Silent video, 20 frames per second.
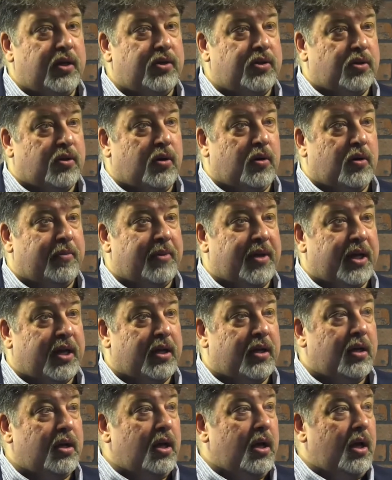So, I
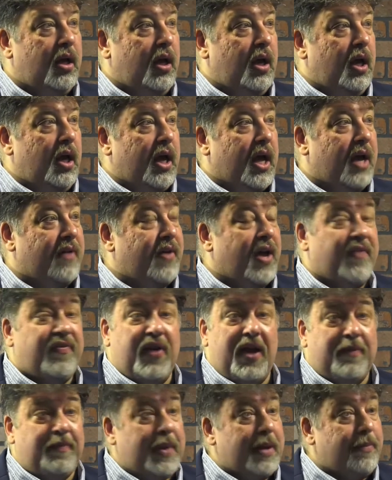mean, I've
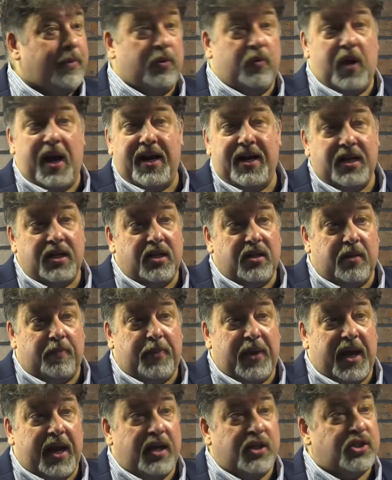had people write into the
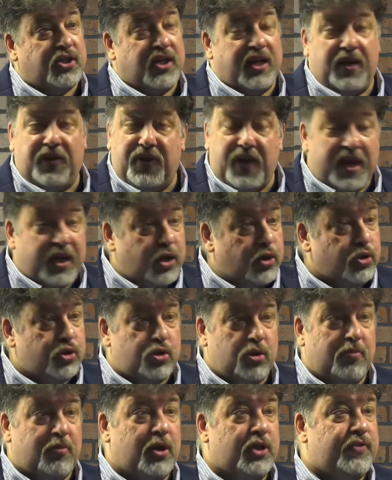page saying, thank you
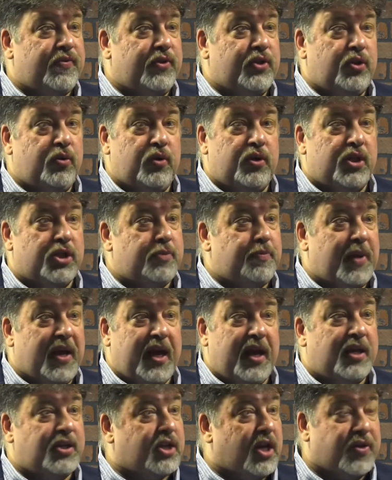so much for doing this page.